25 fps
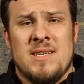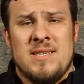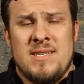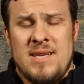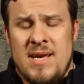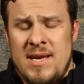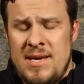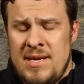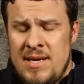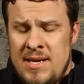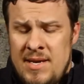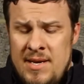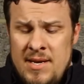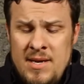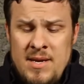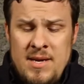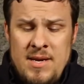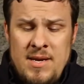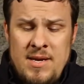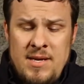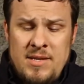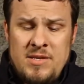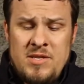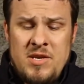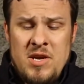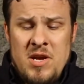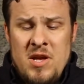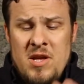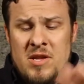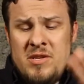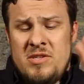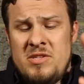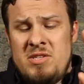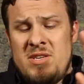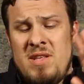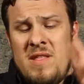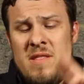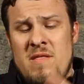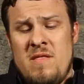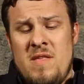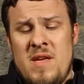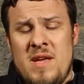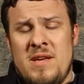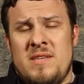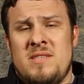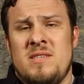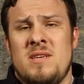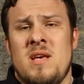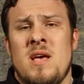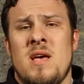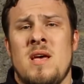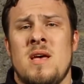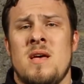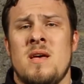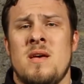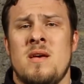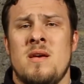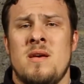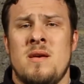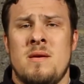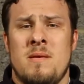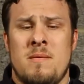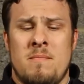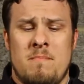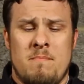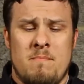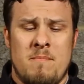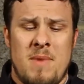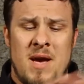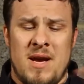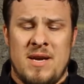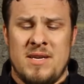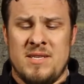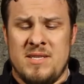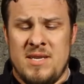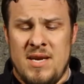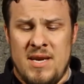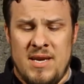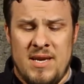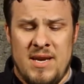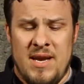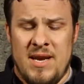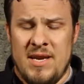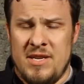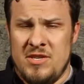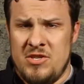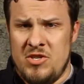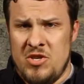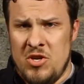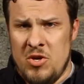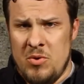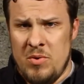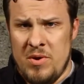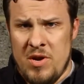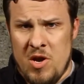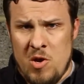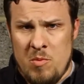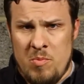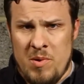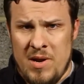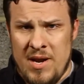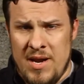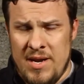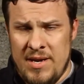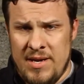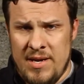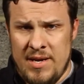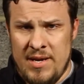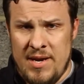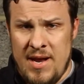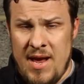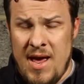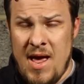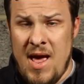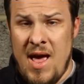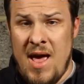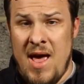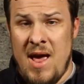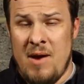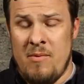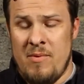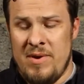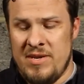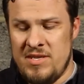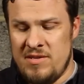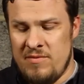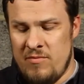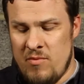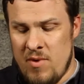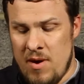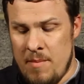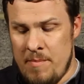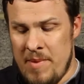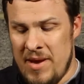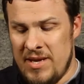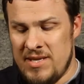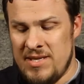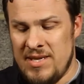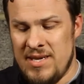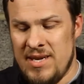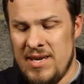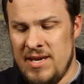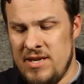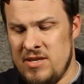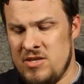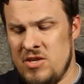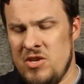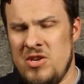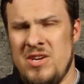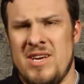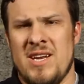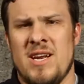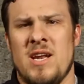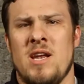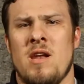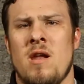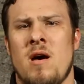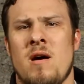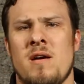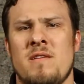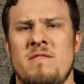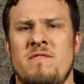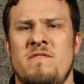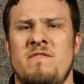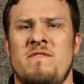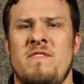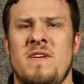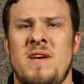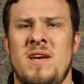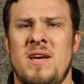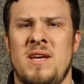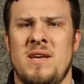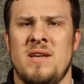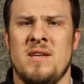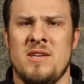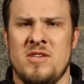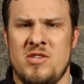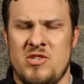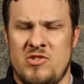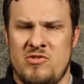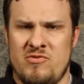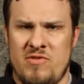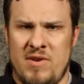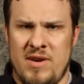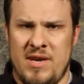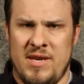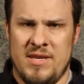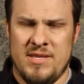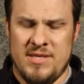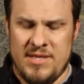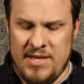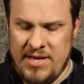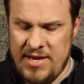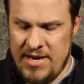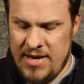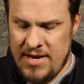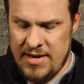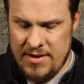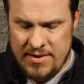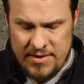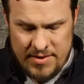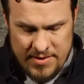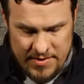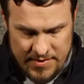said, turns this magazine into an open-ended air reservoir basically, so you get a live feed straight into here.